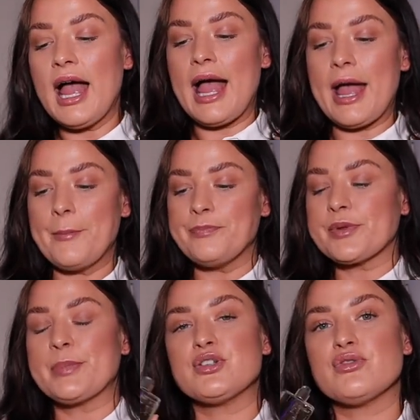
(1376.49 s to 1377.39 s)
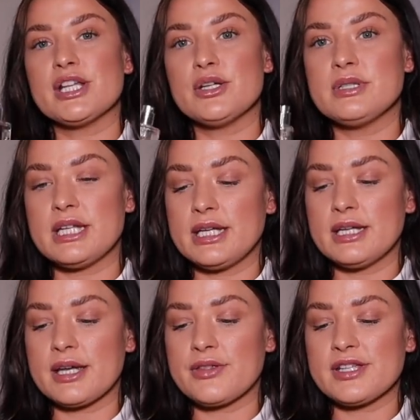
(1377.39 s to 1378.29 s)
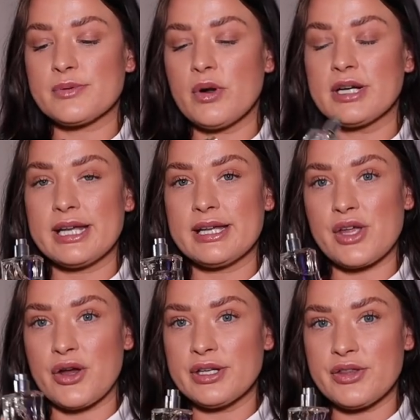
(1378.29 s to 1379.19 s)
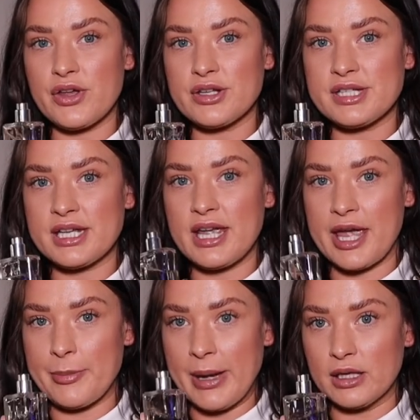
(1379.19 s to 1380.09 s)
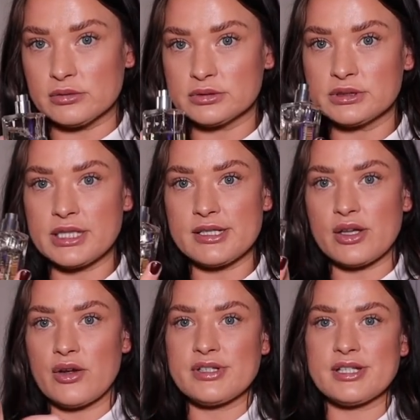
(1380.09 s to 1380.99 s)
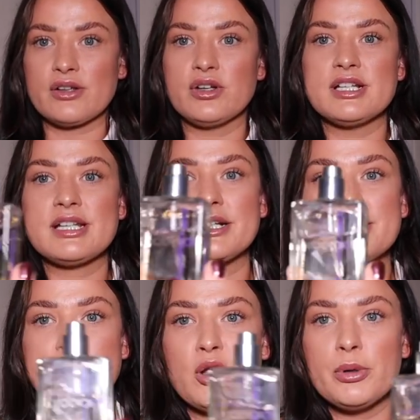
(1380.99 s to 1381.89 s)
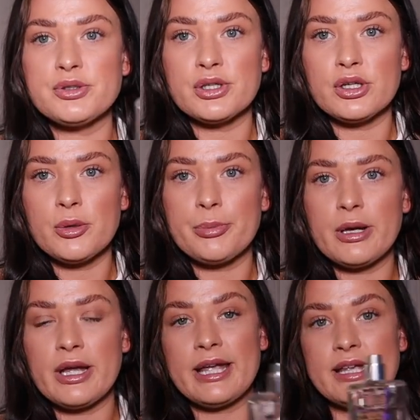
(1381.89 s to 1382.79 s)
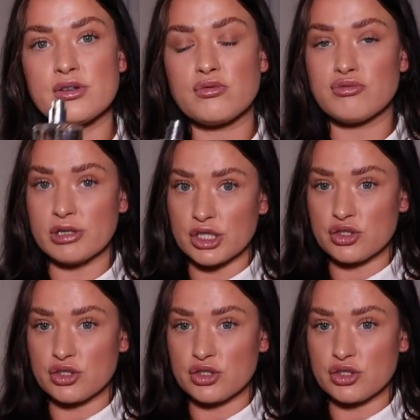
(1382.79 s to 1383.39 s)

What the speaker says: But it's really unique. This one is only £38, and it's obviously only a tiny small bottle, but it is a really